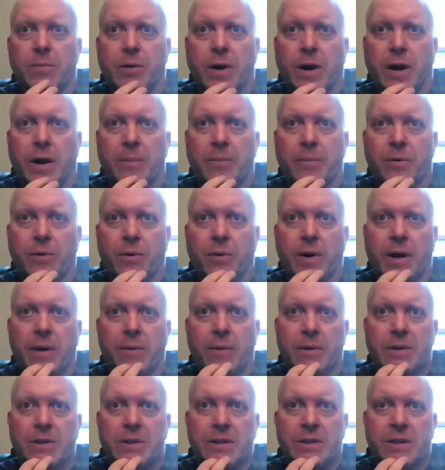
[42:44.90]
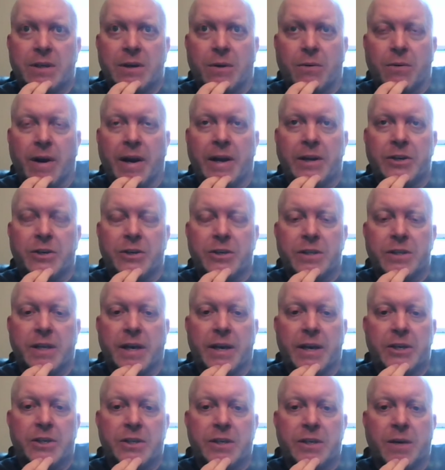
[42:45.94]
Prairie Portage, which is a ranger
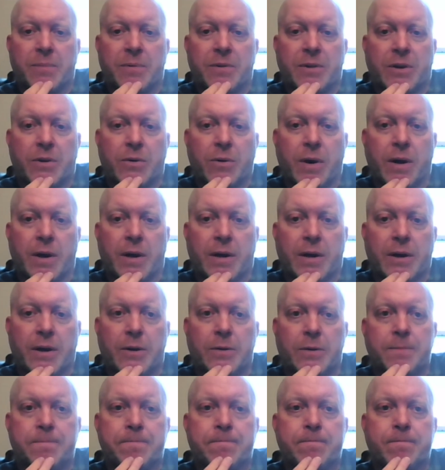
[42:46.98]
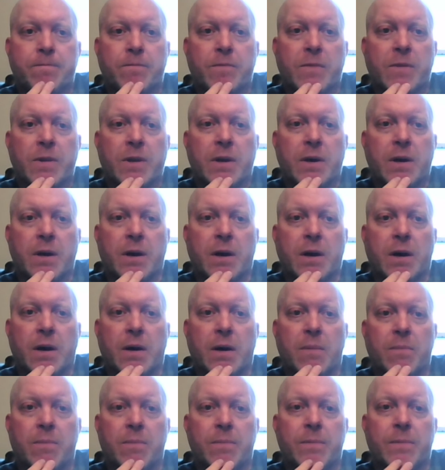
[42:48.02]
station up in the Quetico,
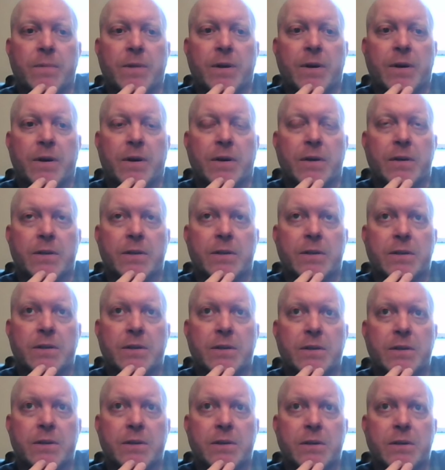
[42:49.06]
um, there's